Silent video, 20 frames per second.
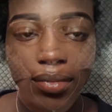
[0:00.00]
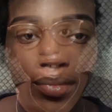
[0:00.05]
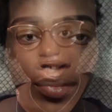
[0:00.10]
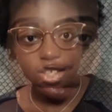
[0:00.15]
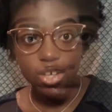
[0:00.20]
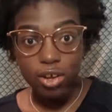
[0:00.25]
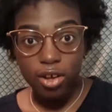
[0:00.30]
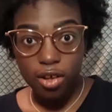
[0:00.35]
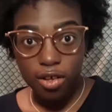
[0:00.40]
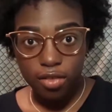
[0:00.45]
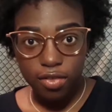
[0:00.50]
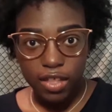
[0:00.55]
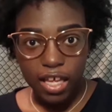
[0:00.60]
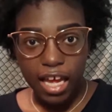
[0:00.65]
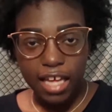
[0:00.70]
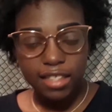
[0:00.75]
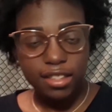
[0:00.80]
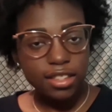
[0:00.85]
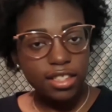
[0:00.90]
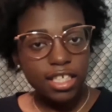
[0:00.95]
So
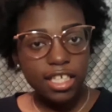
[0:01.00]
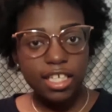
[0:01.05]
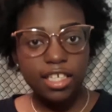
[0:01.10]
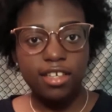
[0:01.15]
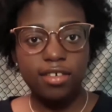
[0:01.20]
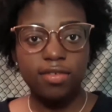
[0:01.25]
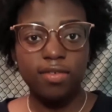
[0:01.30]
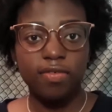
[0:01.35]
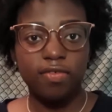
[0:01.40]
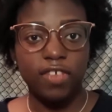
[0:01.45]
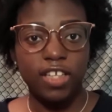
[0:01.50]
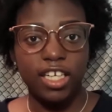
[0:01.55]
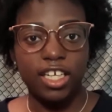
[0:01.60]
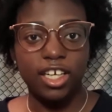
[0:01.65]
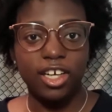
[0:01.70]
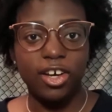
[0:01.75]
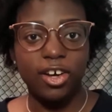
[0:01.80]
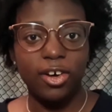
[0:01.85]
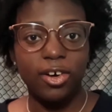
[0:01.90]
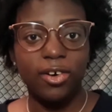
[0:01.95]
that is the end of the
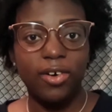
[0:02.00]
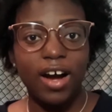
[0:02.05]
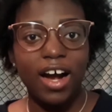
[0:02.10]
video.